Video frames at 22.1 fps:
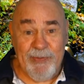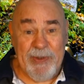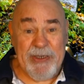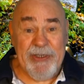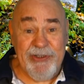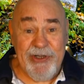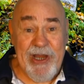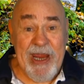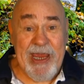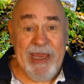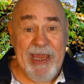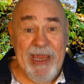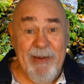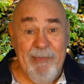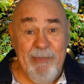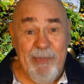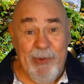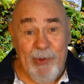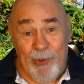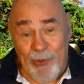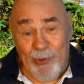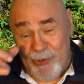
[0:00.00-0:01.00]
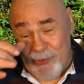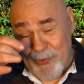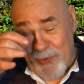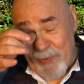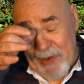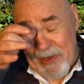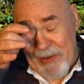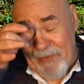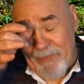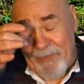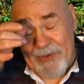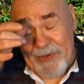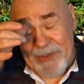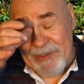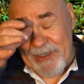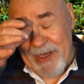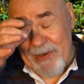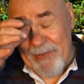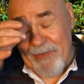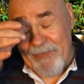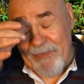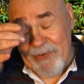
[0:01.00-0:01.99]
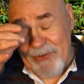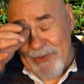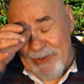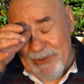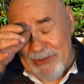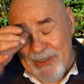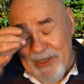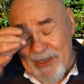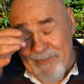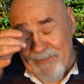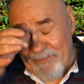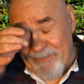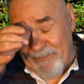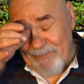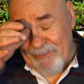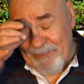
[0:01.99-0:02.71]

my trekking poles with me. First time I've used them.